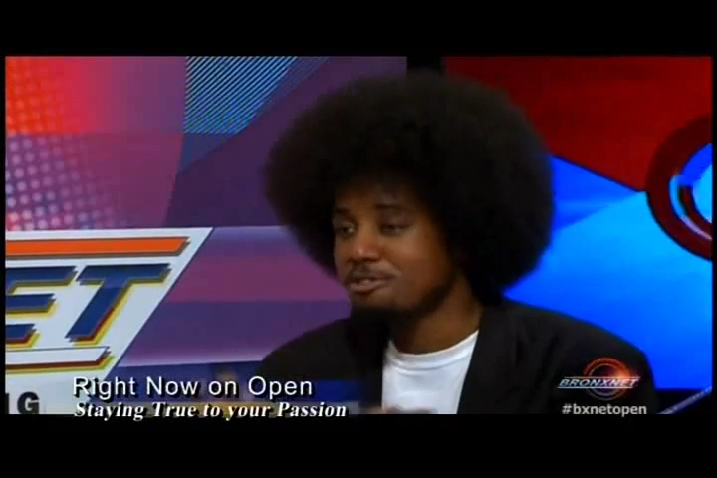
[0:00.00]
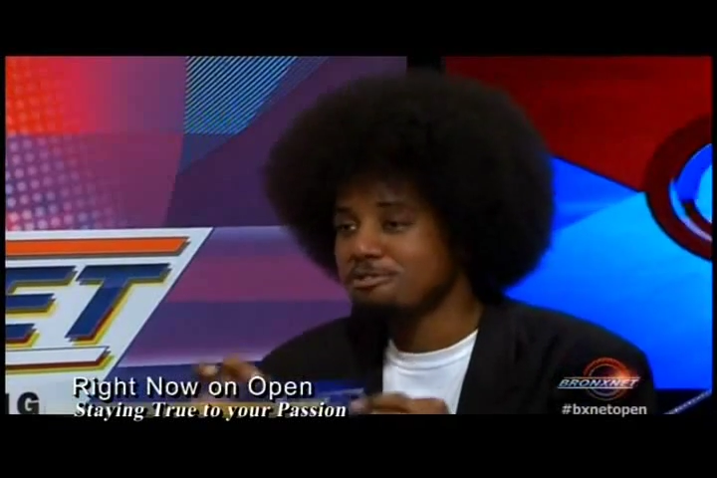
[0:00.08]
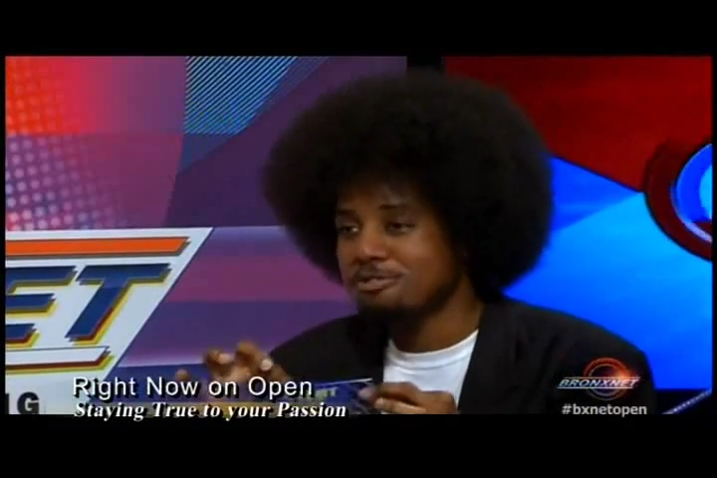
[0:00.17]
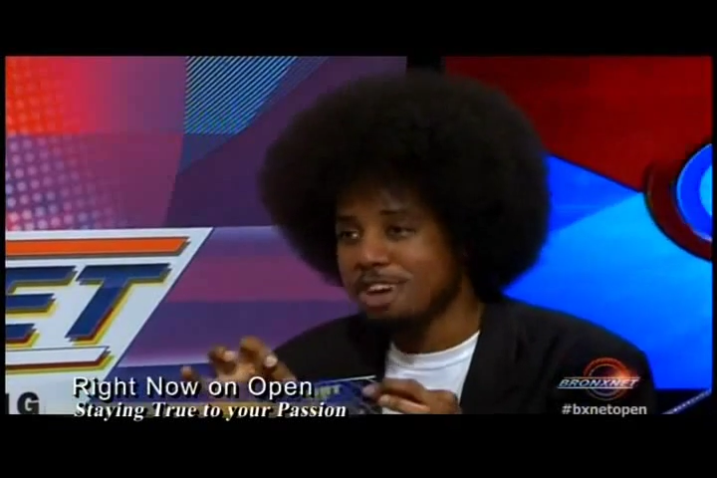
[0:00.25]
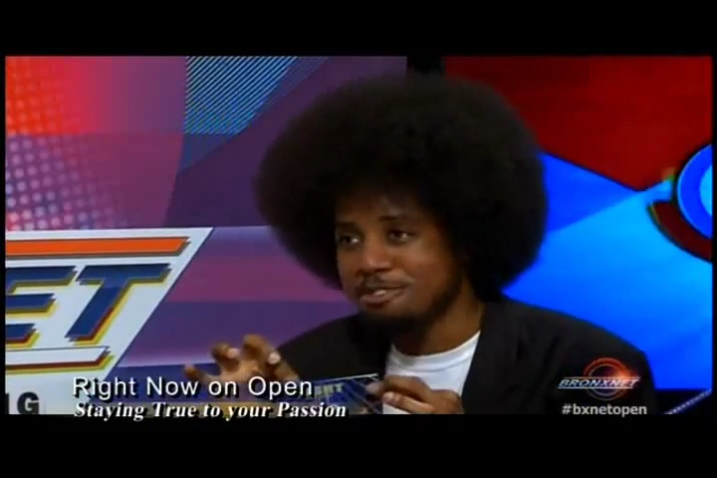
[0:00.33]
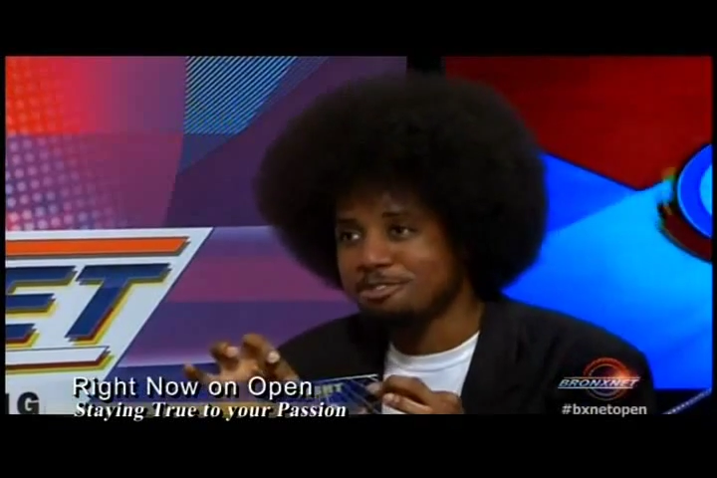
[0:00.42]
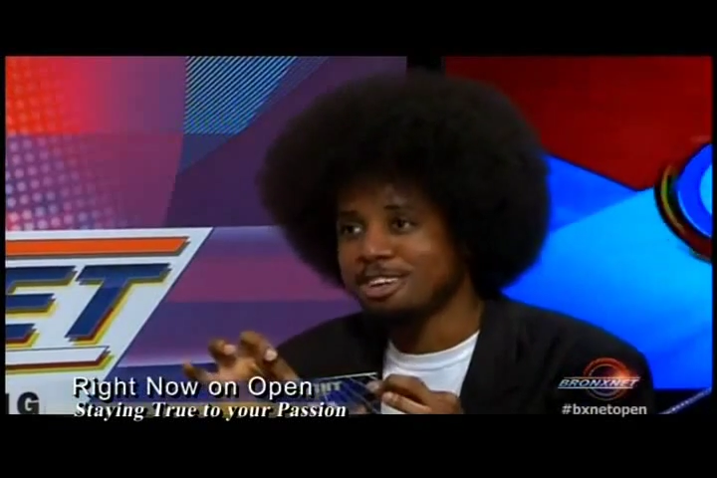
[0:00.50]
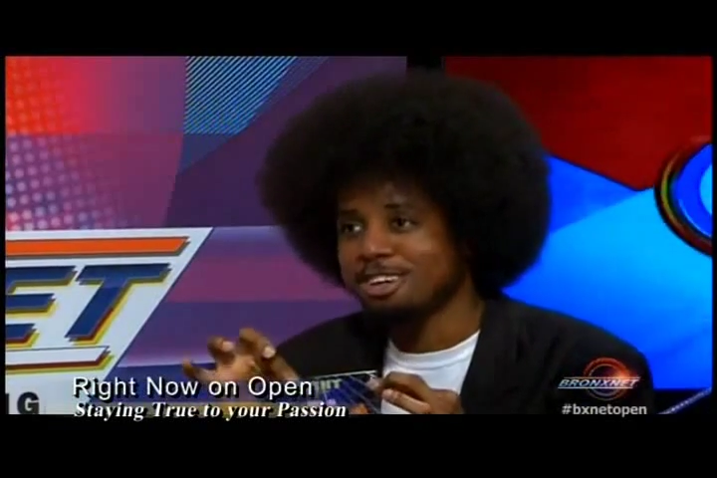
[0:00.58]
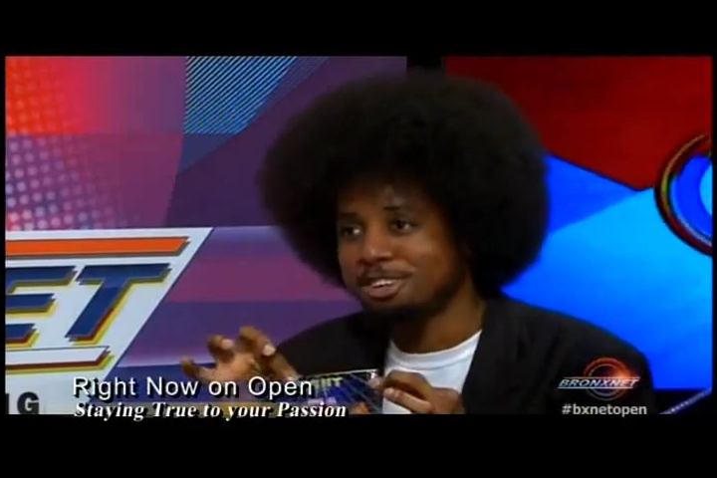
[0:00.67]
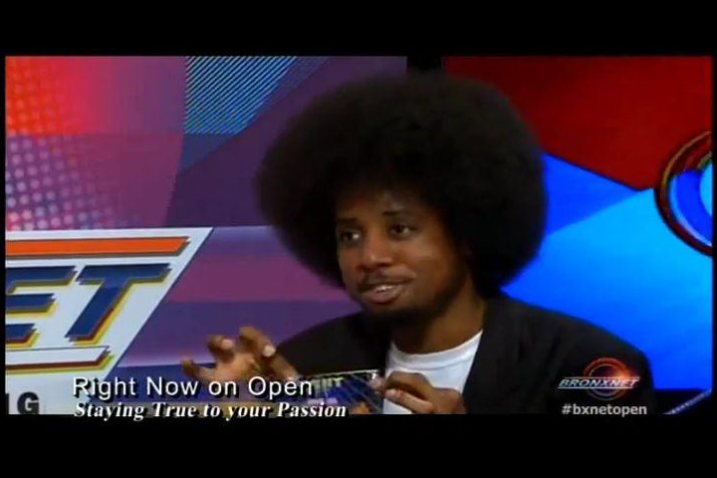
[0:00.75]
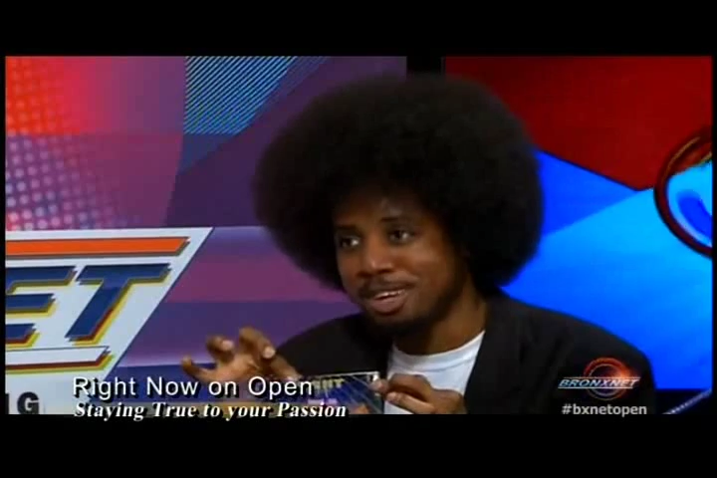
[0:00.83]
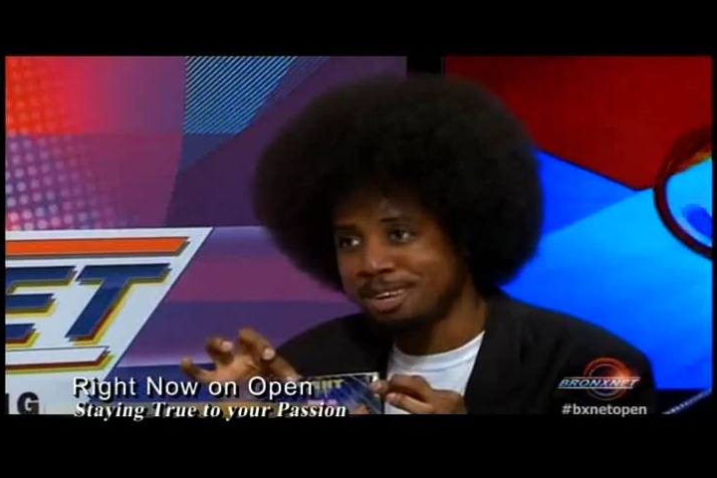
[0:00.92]
Fight for Your
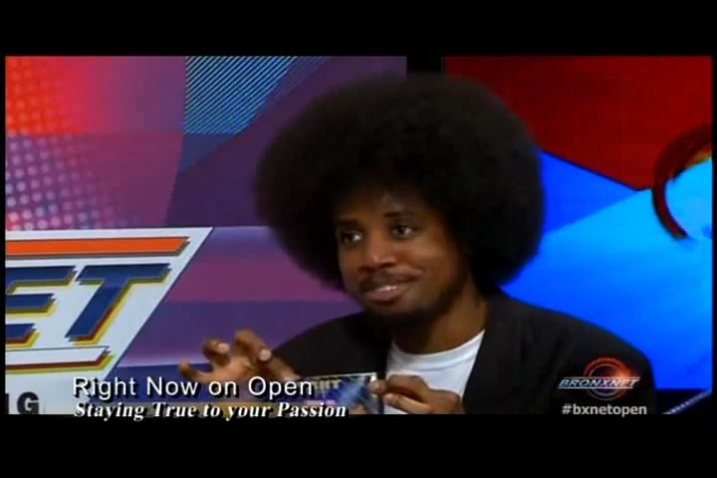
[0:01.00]
Dreams, as